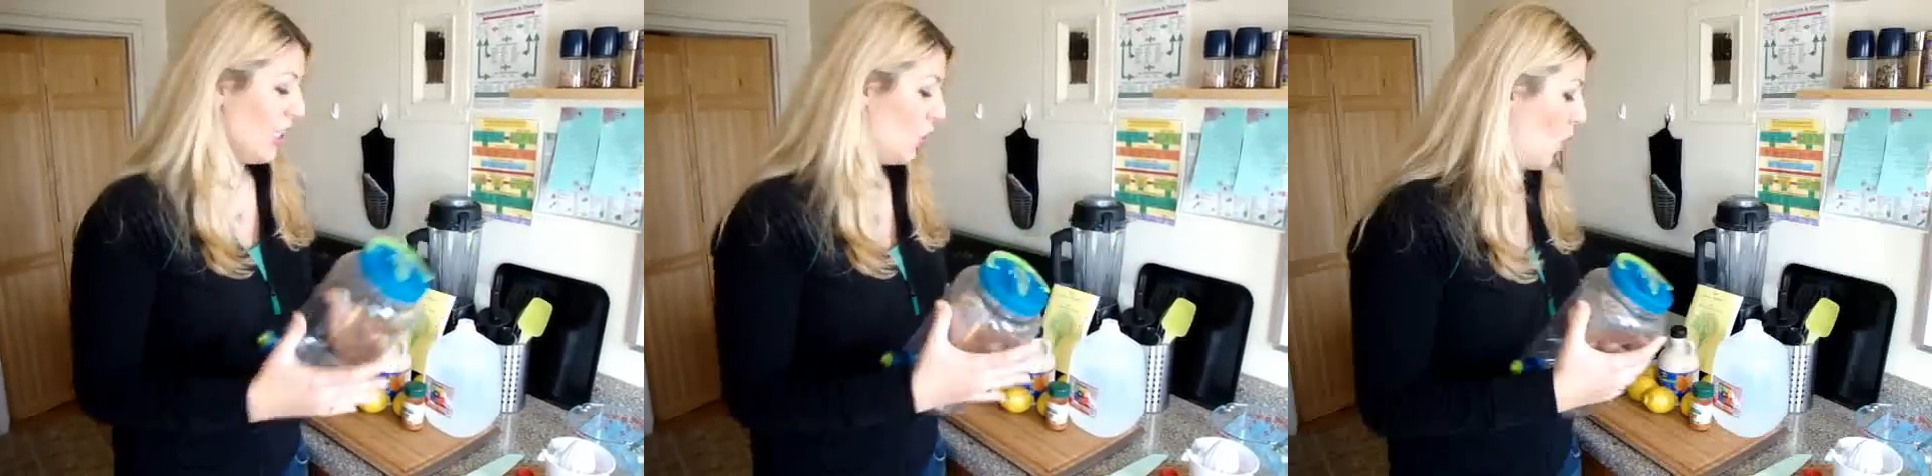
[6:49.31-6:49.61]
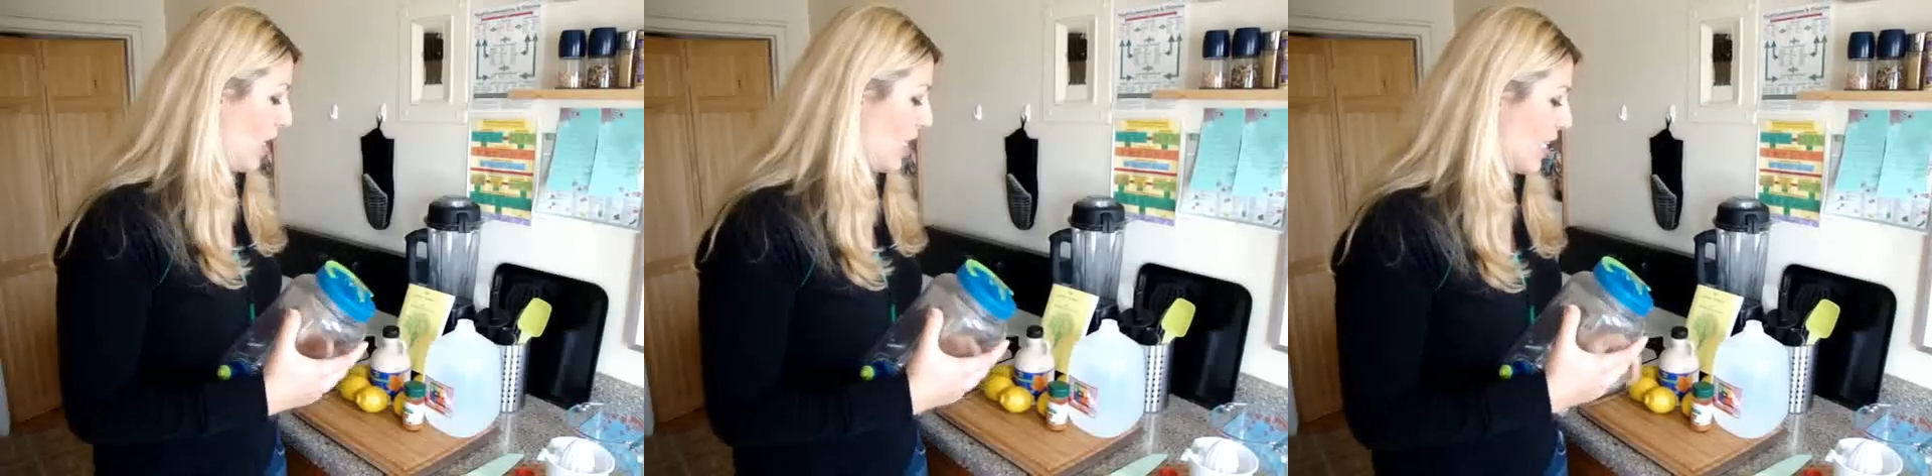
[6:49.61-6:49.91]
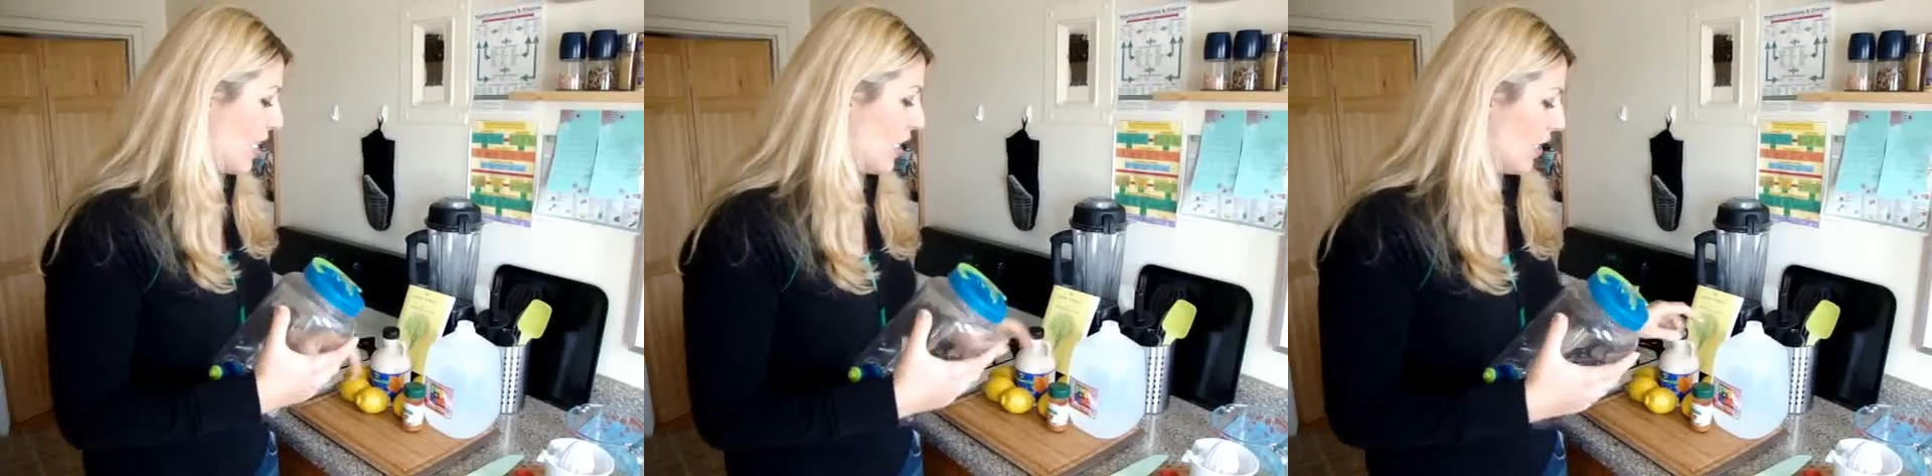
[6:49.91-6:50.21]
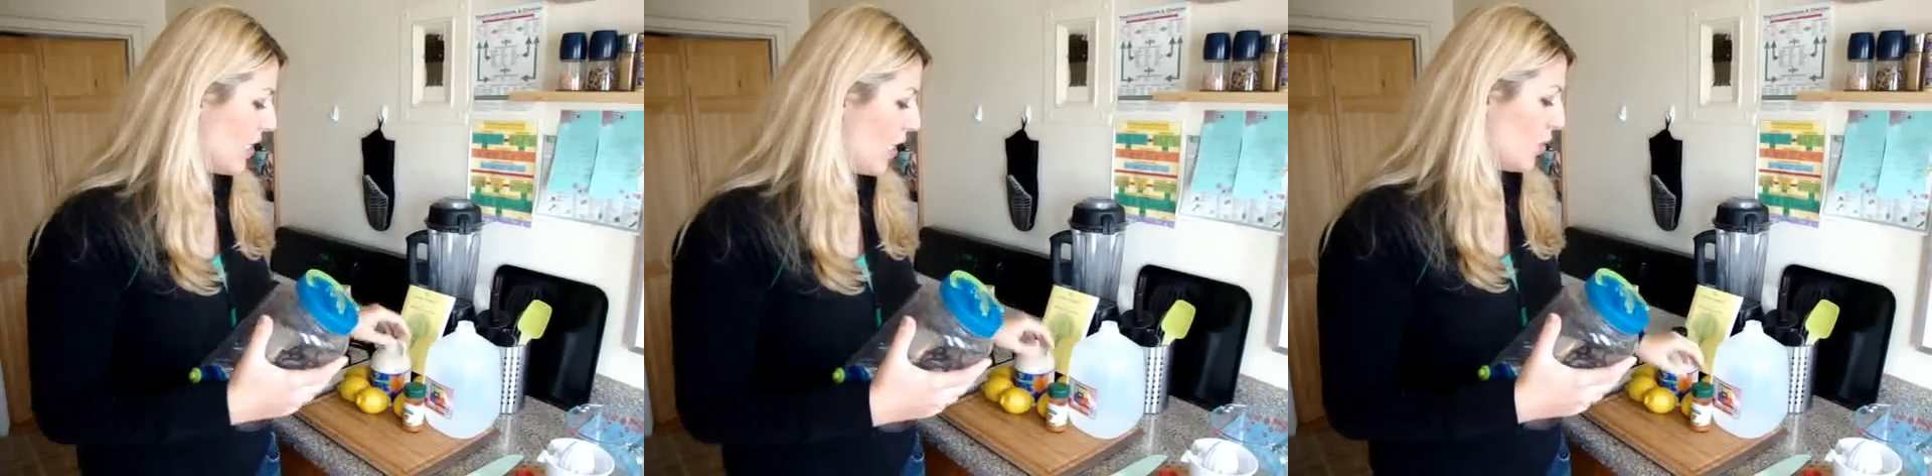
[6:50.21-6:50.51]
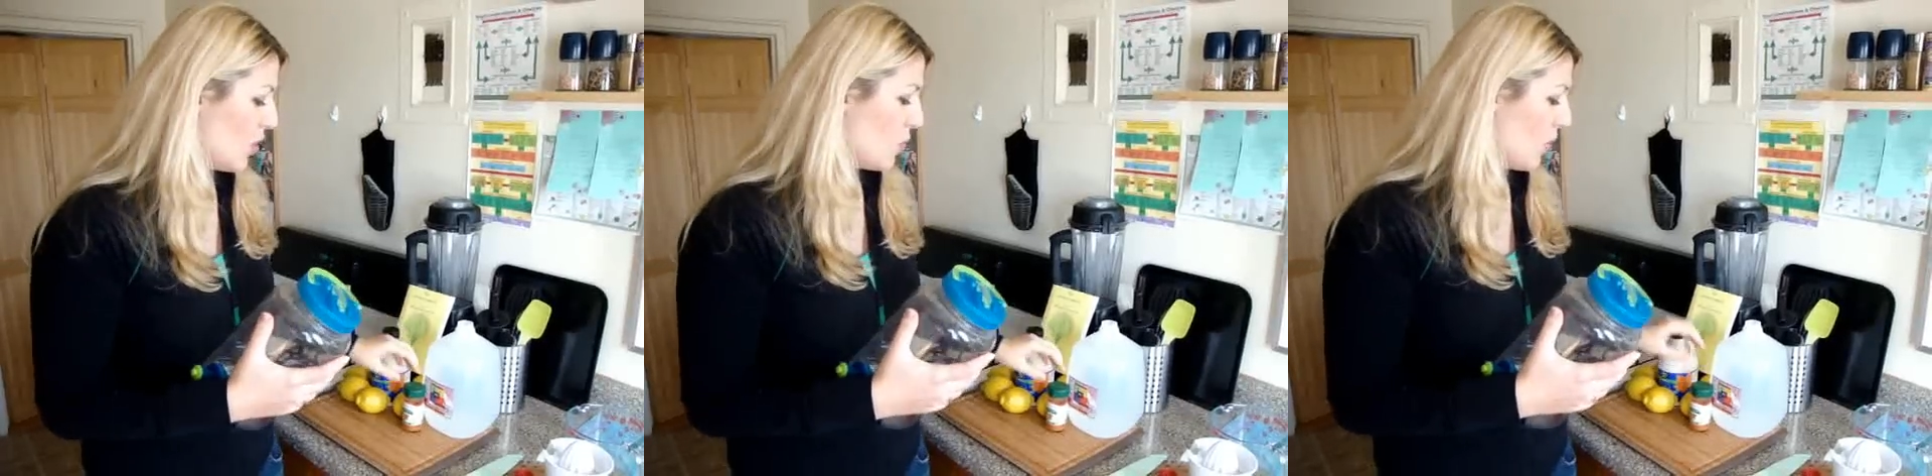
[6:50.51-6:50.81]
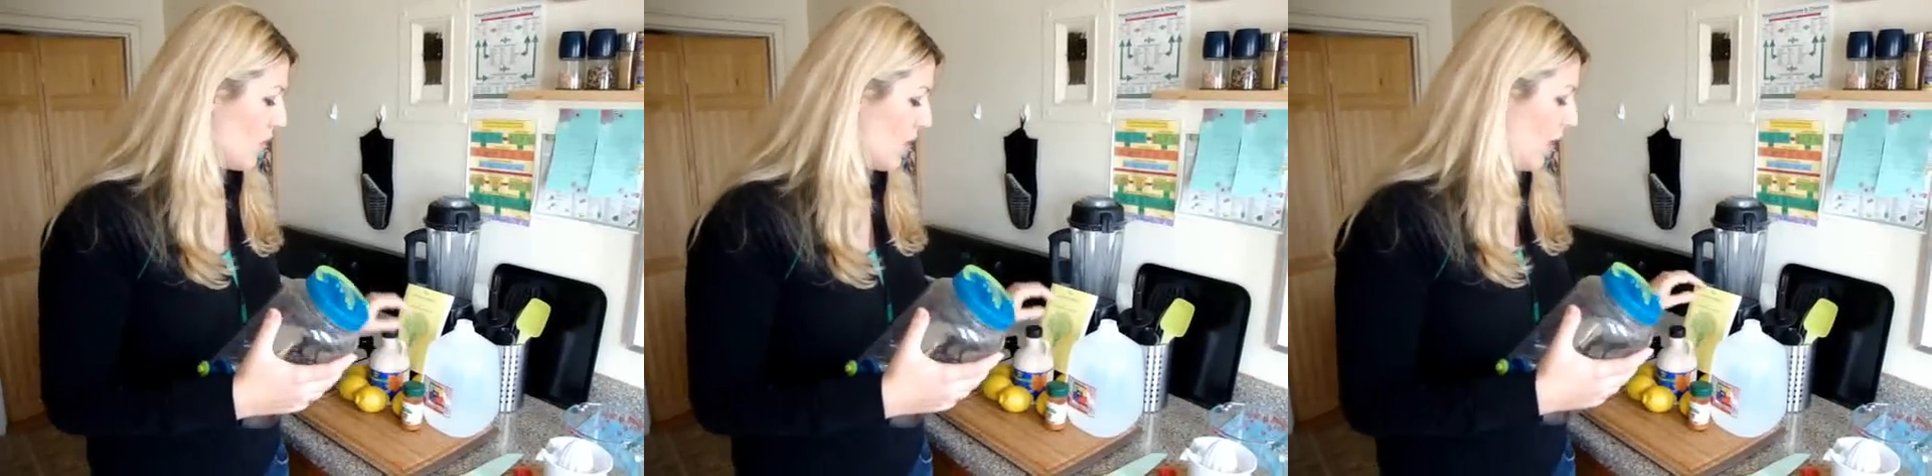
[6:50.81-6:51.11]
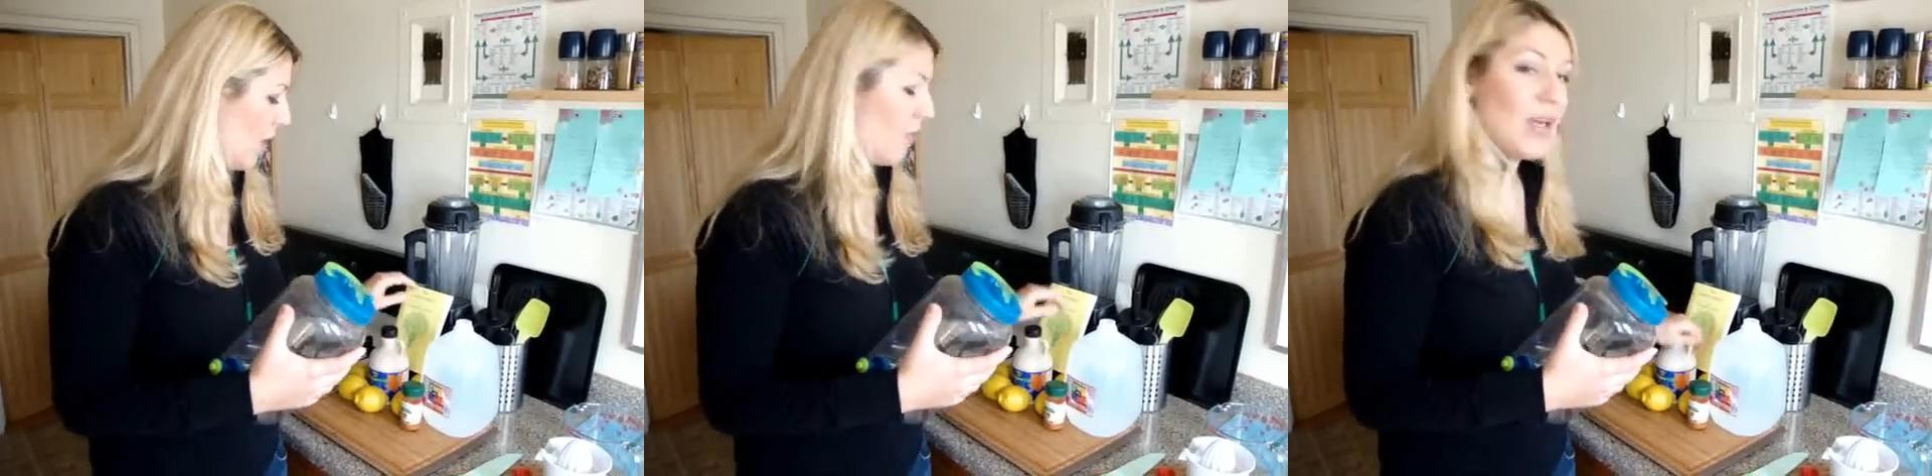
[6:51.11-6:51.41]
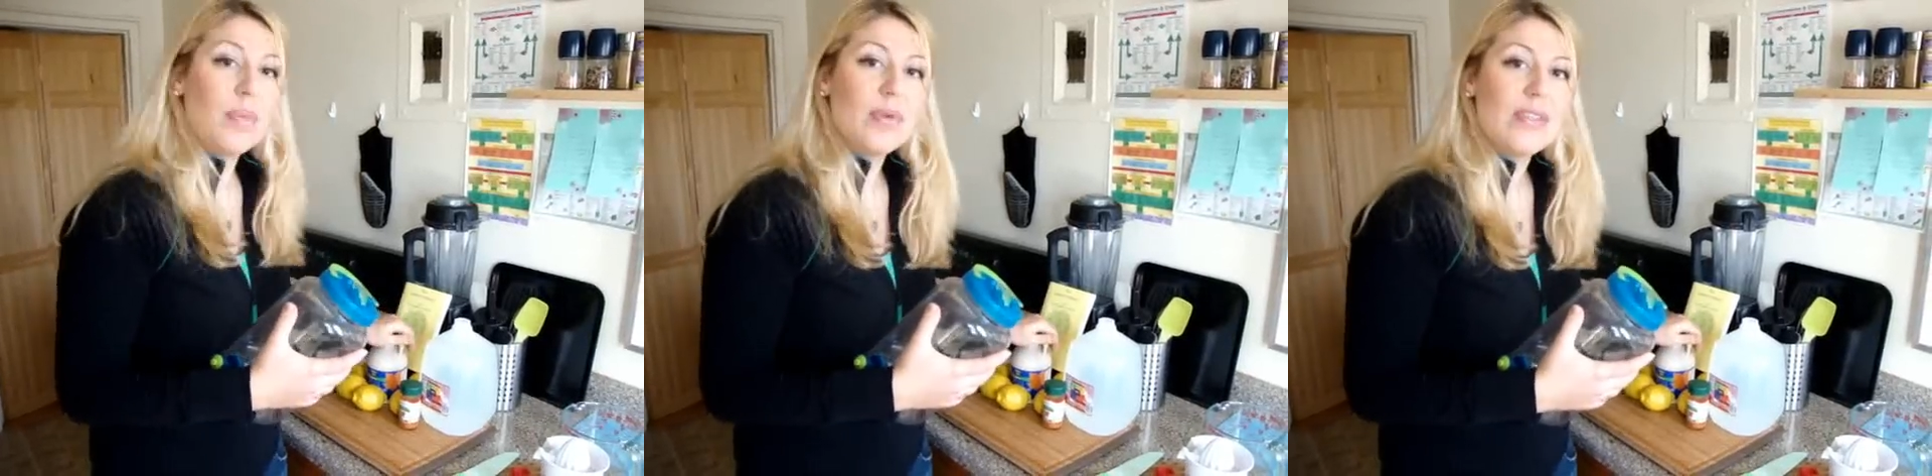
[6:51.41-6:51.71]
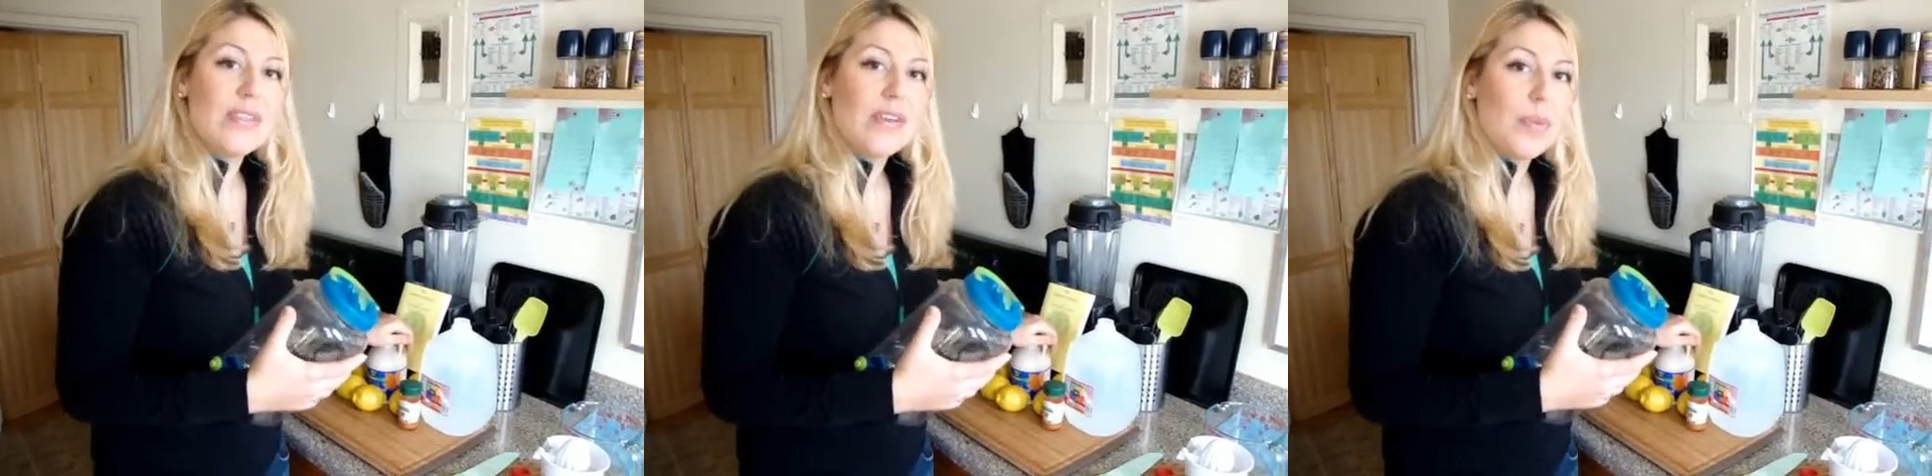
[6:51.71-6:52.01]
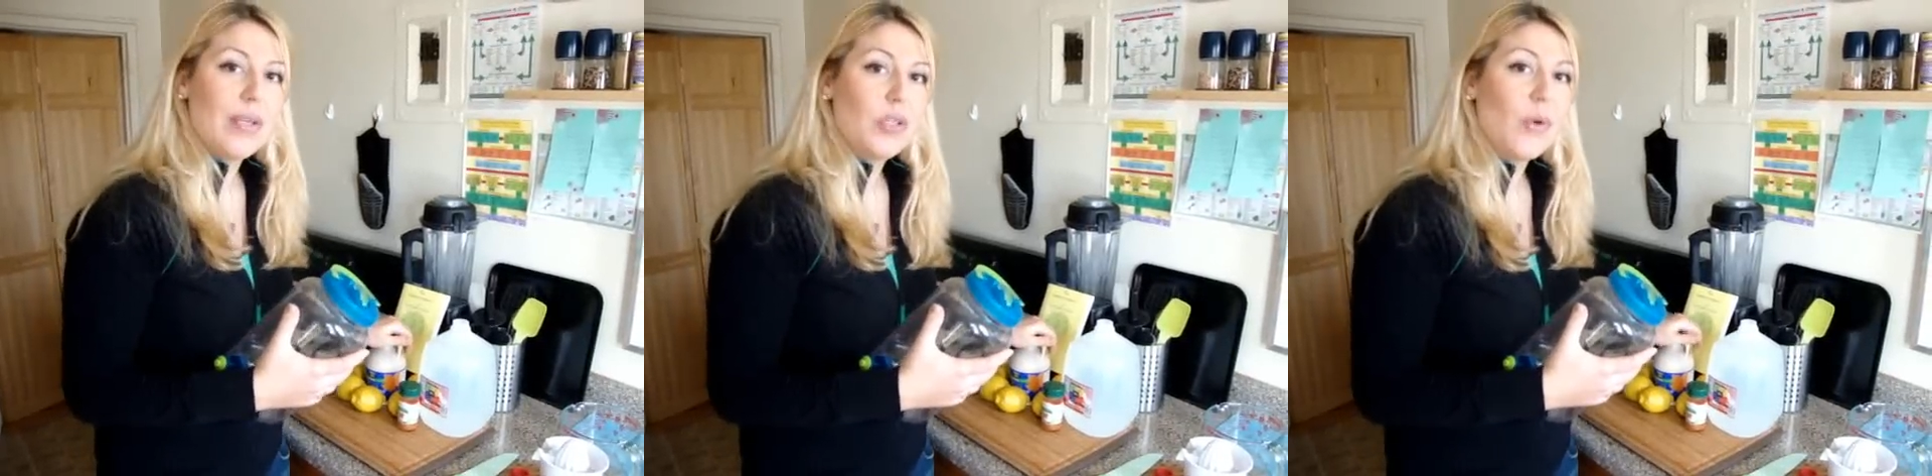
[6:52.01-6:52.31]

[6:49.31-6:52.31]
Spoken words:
20 tablespoons of maple syrup,